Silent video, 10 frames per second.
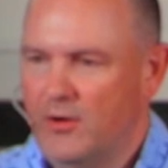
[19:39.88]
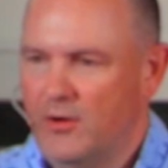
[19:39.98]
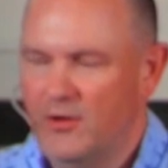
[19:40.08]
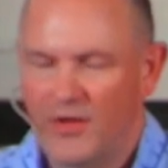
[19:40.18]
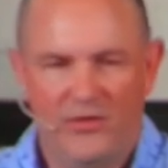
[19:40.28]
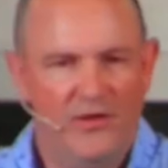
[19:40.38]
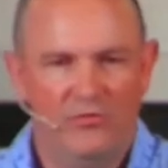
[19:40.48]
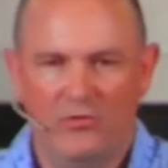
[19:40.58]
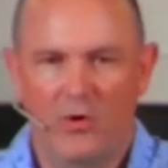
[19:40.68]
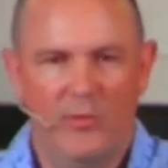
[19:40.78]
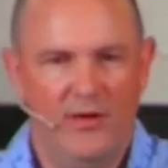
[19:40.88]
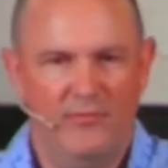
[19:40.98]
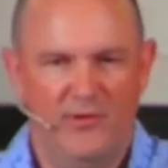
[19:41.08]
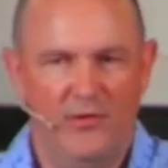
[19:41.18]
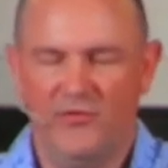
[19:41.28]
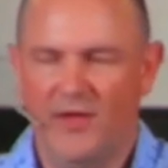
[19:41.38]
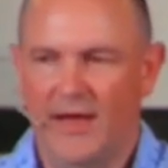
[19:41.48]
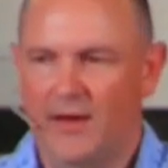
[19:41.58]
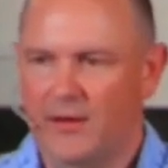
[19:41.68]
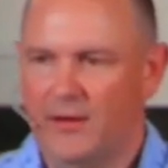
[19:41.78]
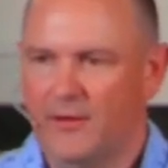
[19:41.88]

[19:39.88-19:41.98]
Nothing's growing, it feels like.